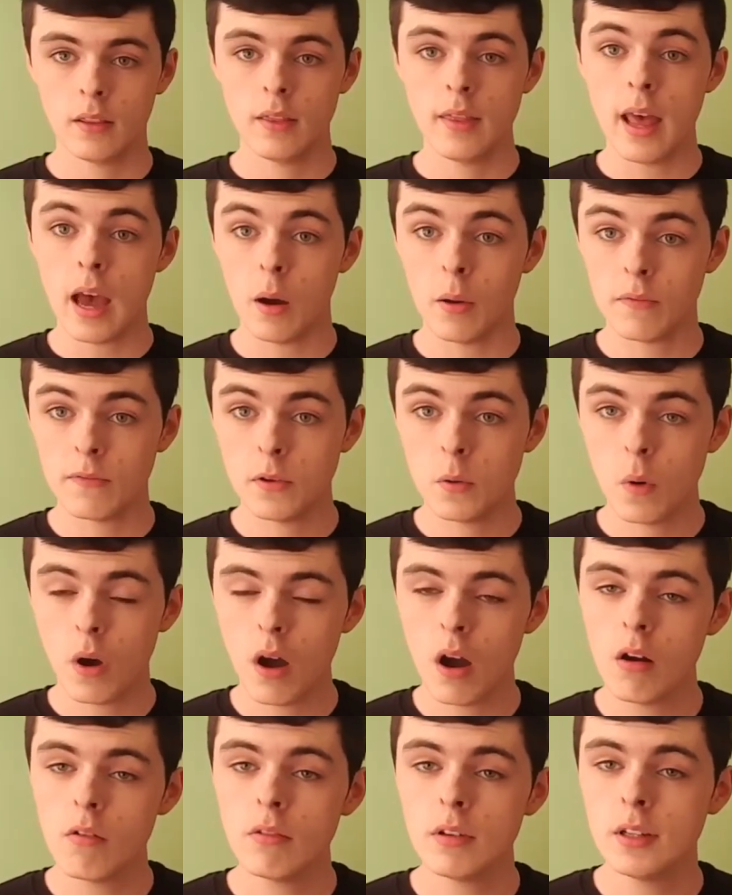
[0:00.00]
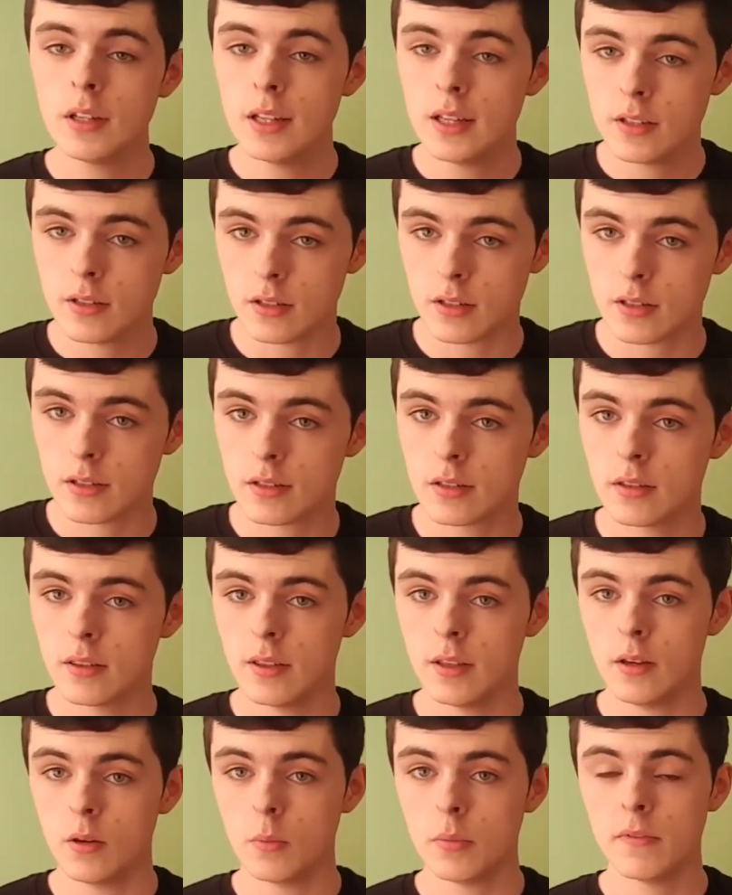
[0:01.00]
Now, if you are religious,
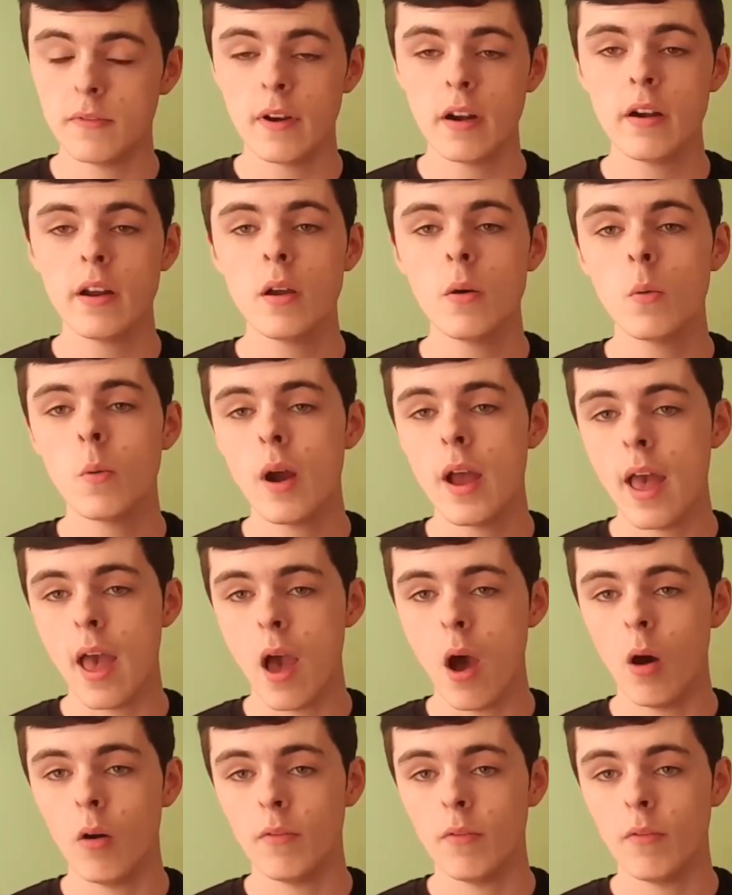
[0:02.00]
then you'll be very aware